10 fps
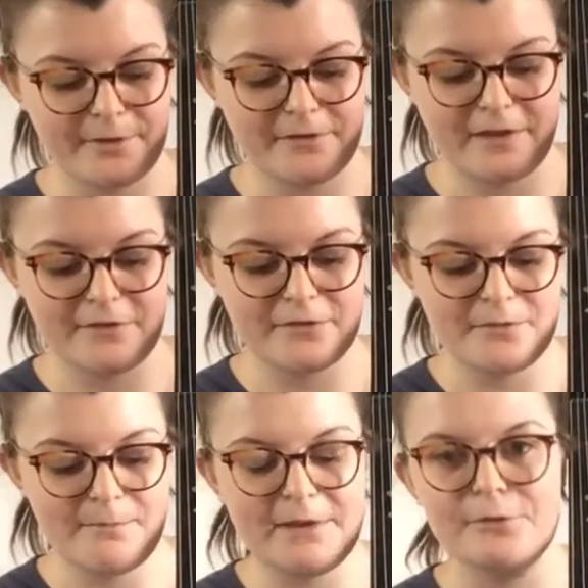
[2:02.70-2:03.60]
it's these
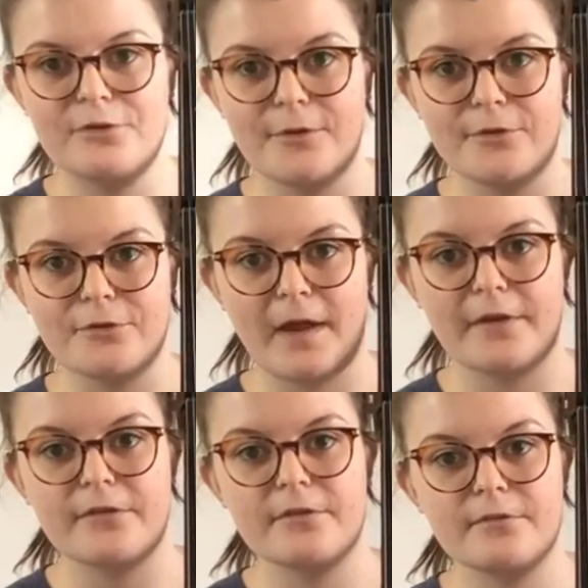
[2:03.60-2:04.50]
middle 2
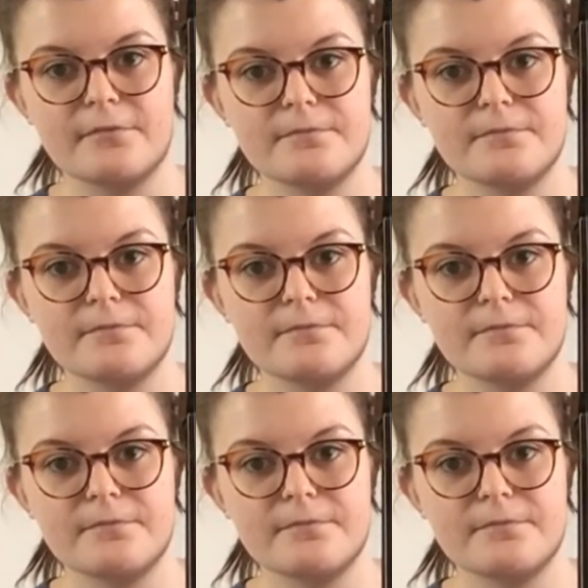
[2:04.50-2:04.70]
strings. Then